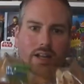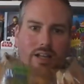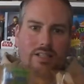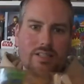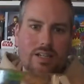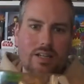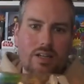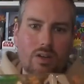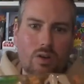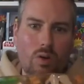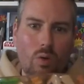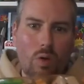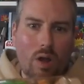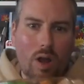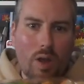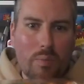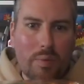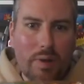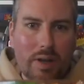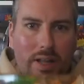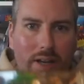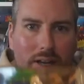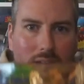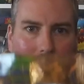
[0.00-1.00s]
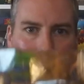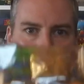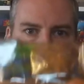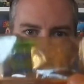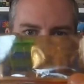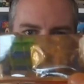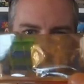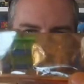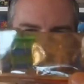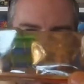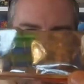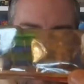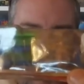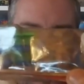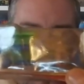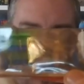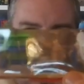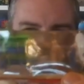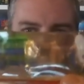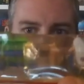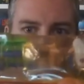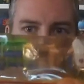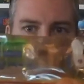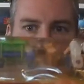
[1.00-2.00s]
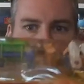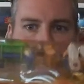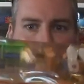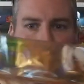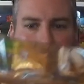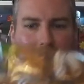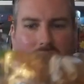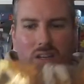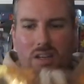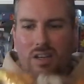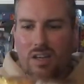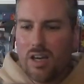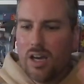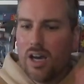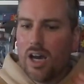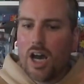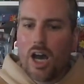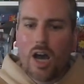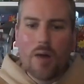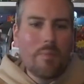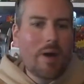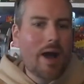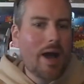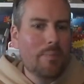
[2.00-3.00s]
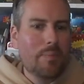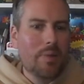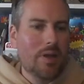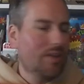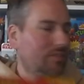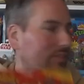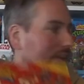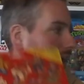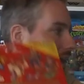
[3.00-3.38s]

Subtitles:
there's a little opening at the bottom of the packaging. I'm happy with